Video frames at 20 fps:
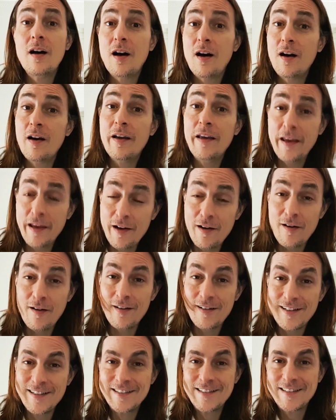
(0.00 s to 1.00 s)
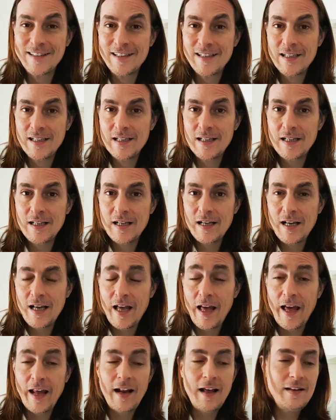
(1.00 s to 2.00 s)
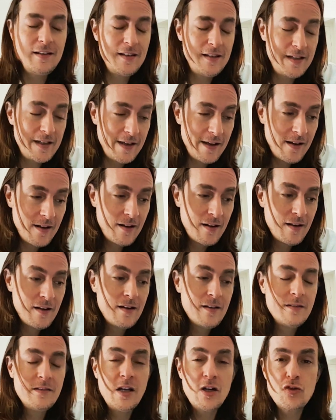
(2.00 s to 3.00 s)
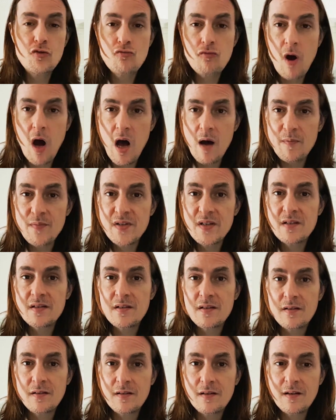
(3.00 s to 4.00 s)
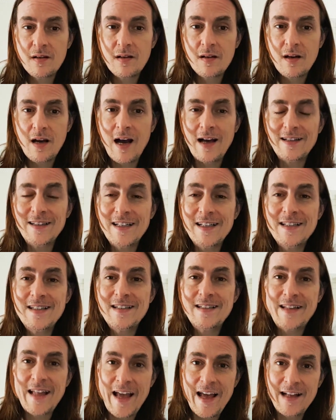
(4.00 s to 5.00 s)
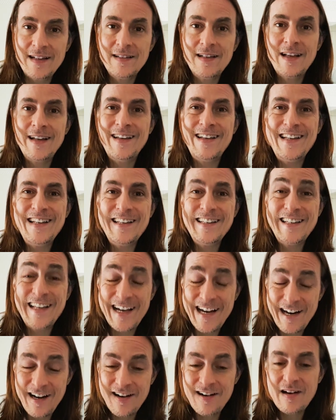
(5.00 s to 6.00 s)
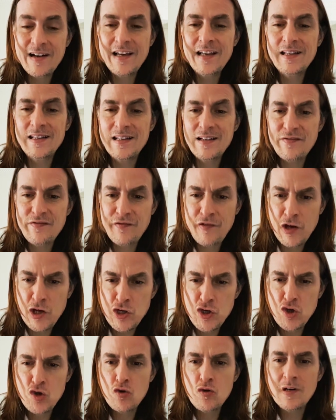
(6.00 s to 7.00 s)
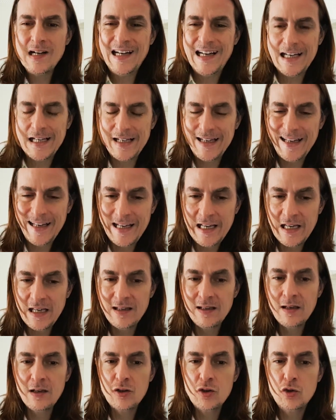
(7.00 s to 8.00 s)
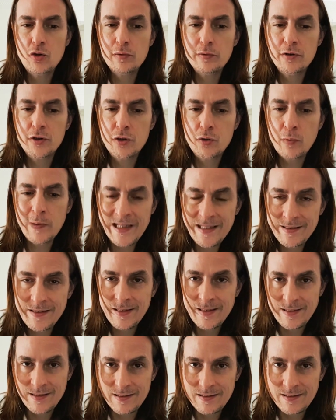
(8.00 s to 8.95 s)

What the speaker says: here. And until the drops understand their individual need to sweeten,